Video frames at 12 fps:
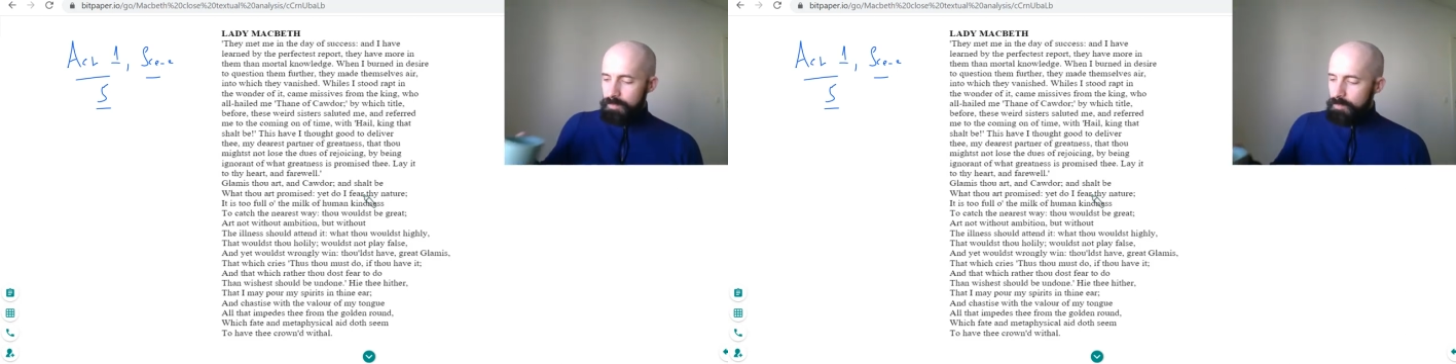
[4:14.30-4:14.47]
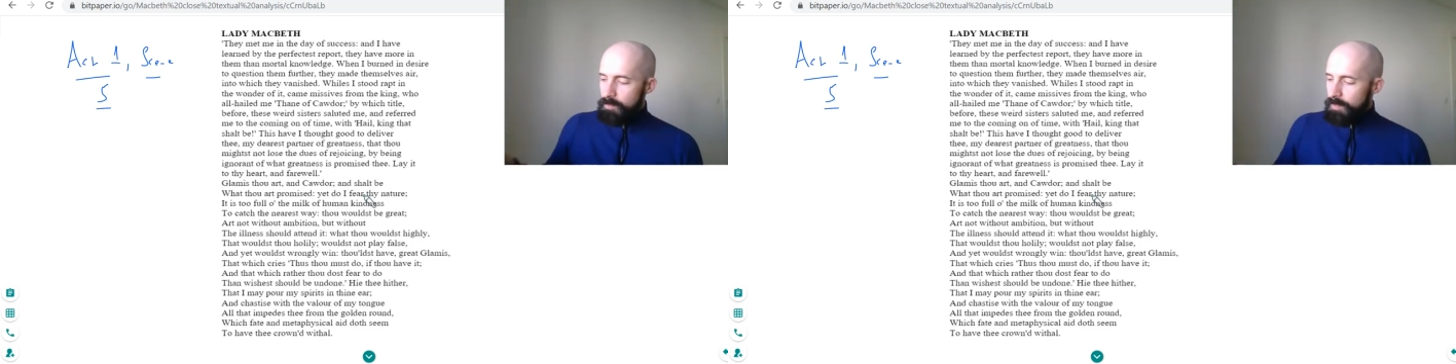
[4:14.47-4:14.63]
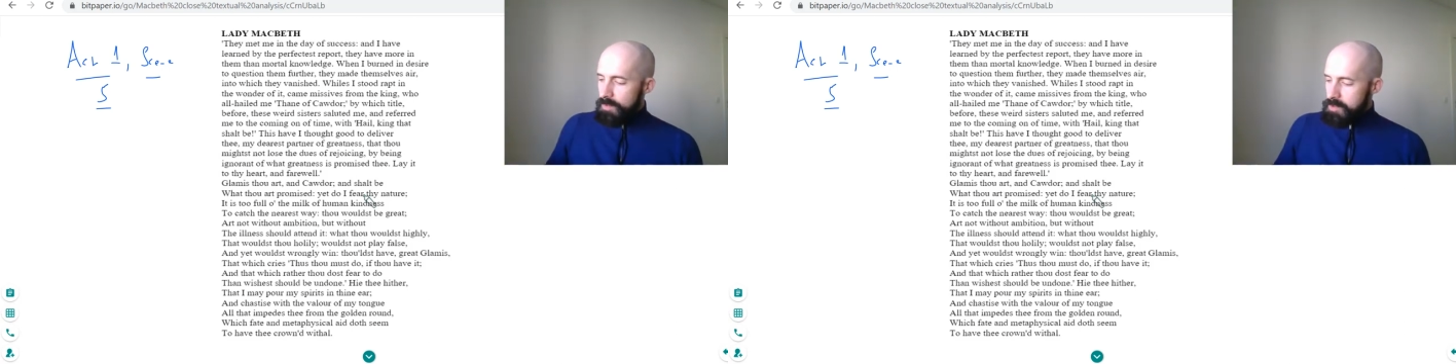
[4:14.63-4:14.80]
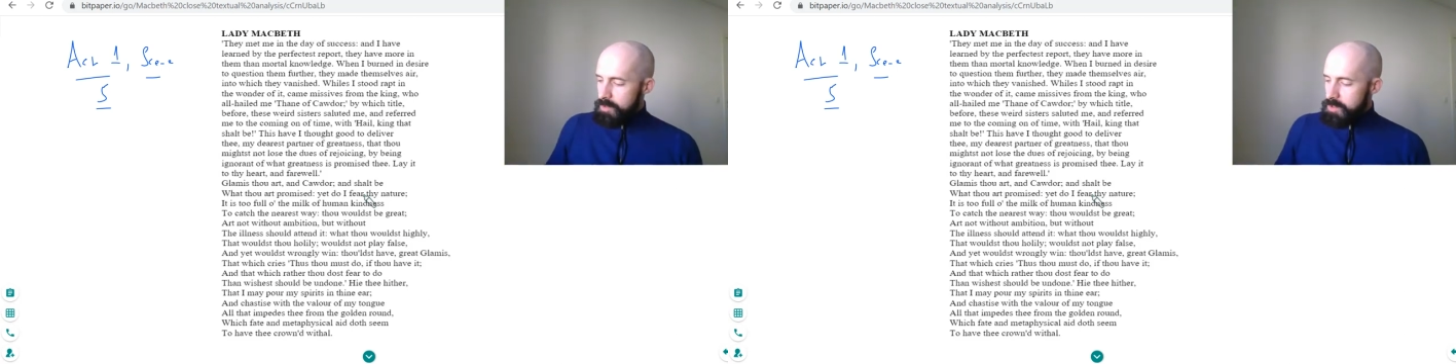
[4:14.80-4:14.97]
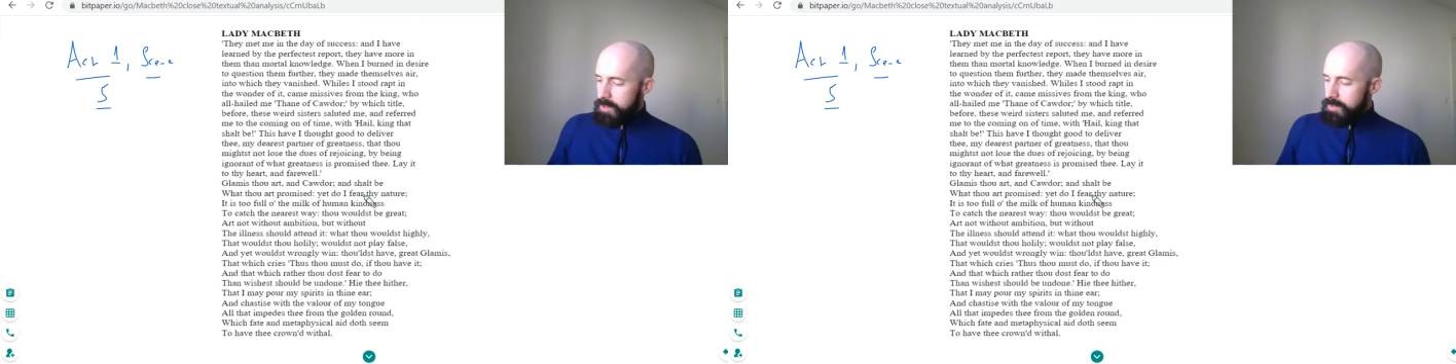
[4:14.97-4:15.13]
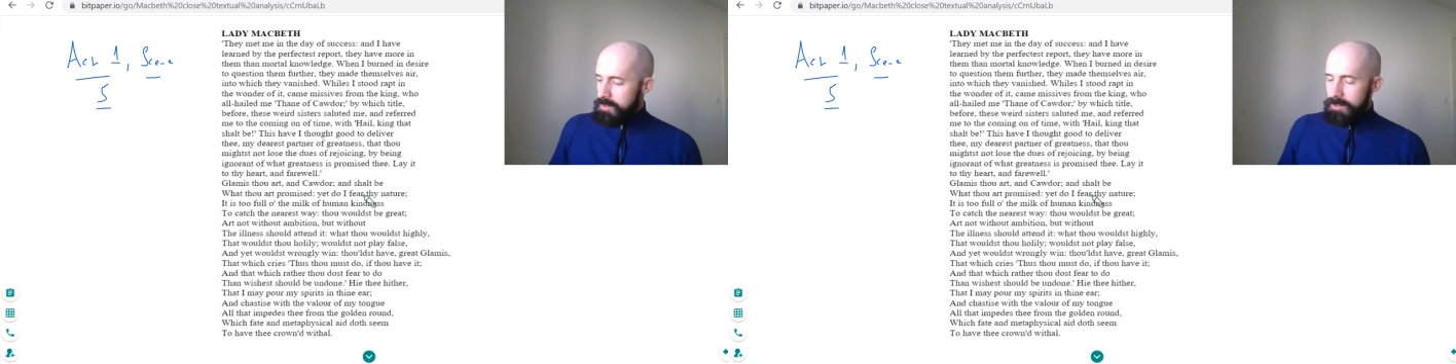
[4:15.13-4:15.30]
so as you can
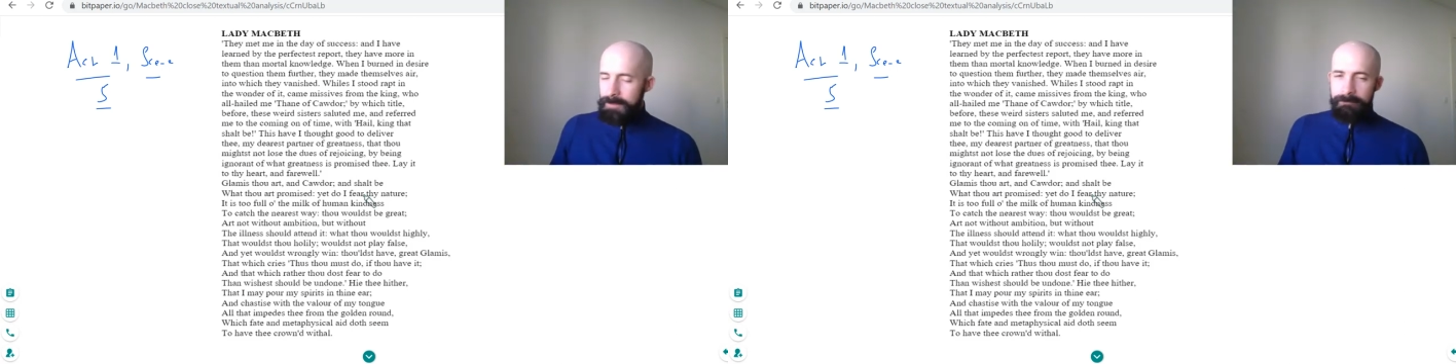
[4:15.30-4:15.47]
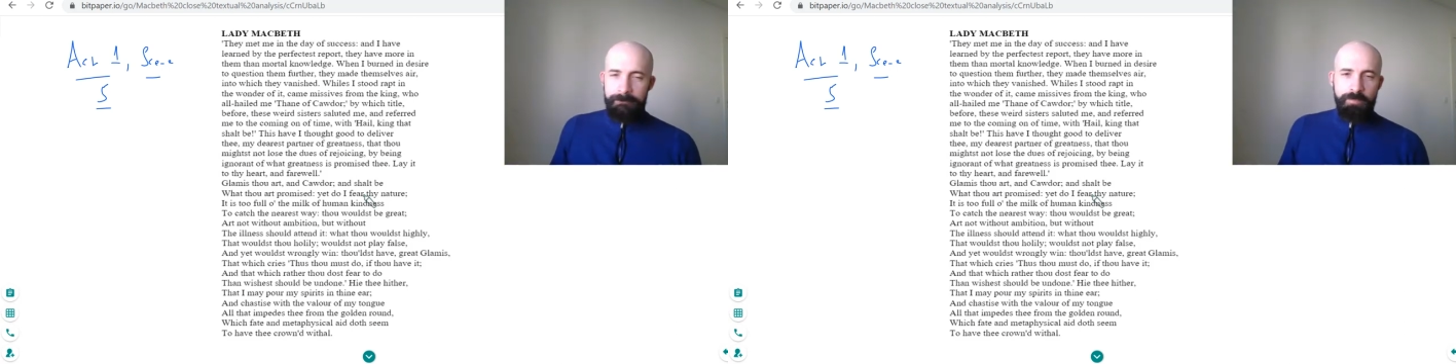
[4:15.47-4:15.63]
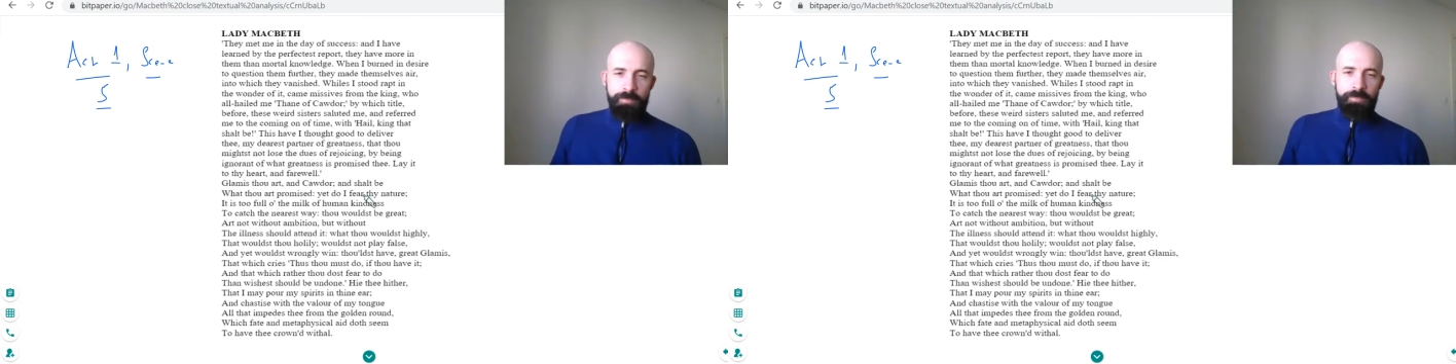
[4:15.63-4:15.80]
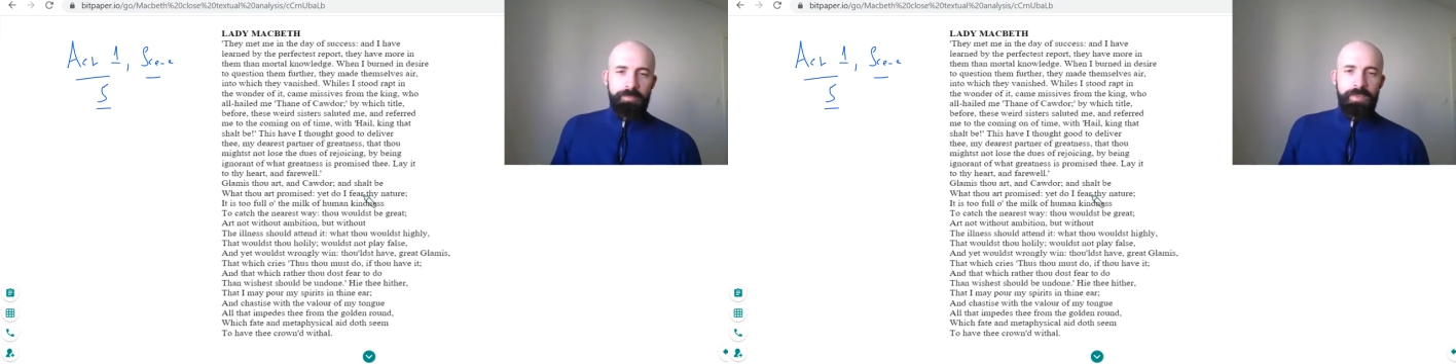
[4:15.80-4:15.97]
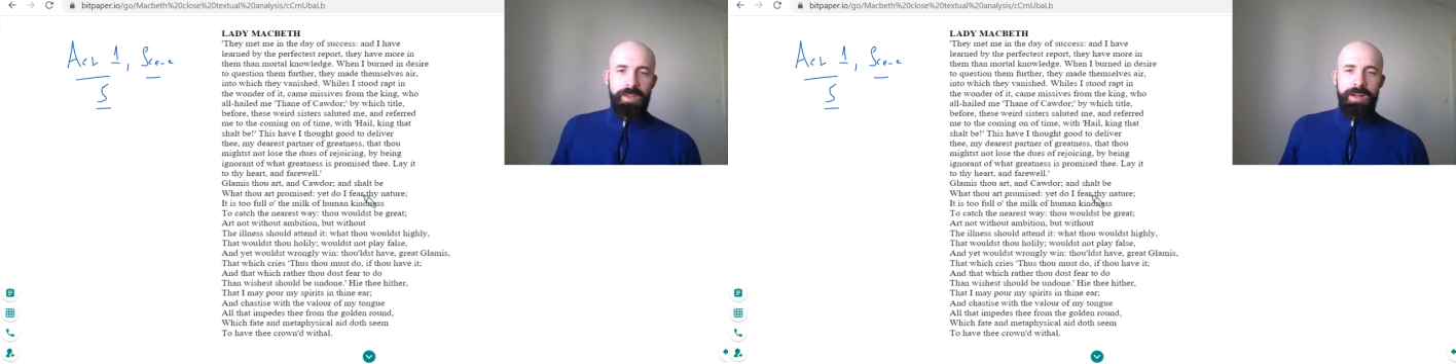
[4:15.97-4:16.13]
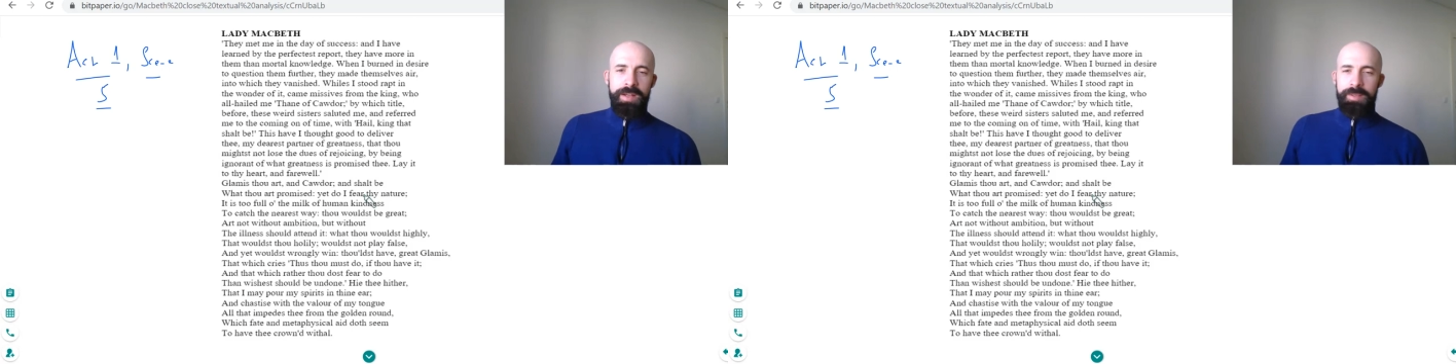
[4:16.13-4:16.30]
see,
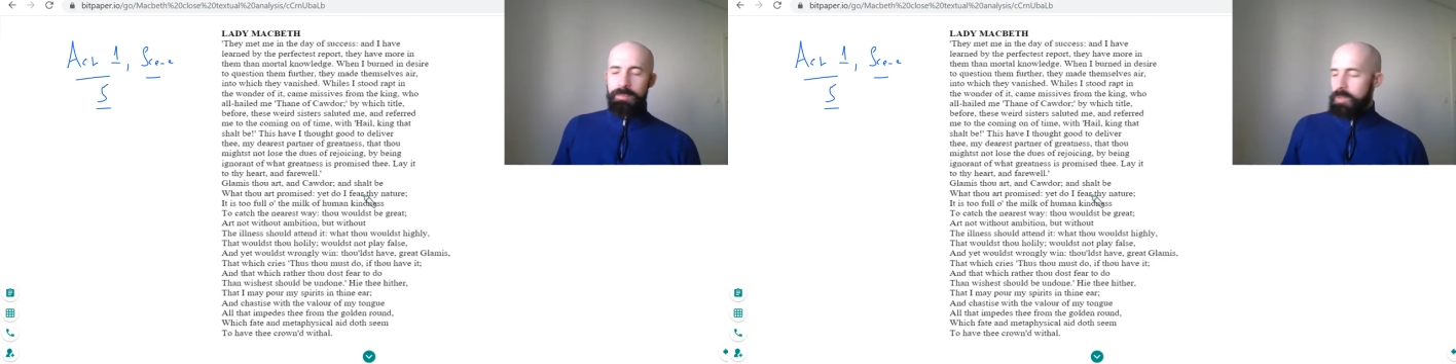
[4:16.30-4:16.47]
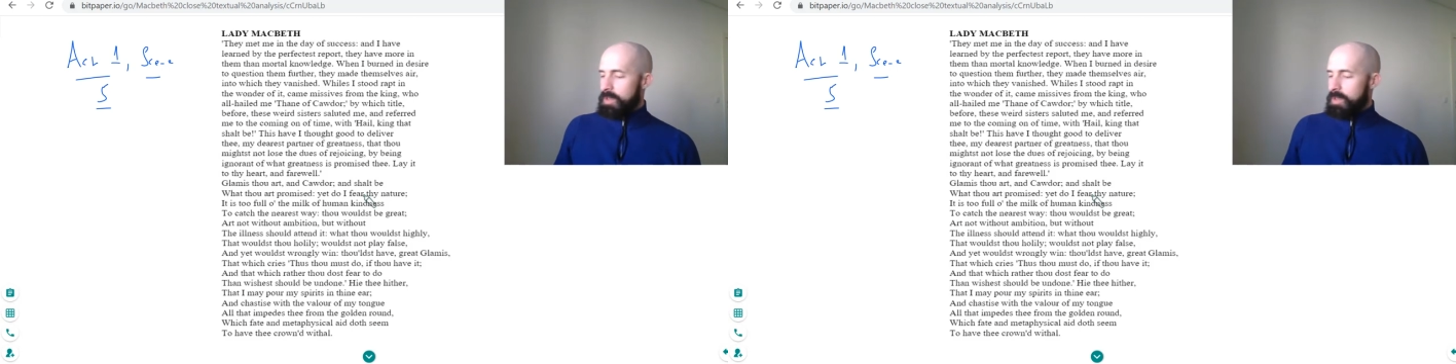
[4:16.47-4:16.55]
I am not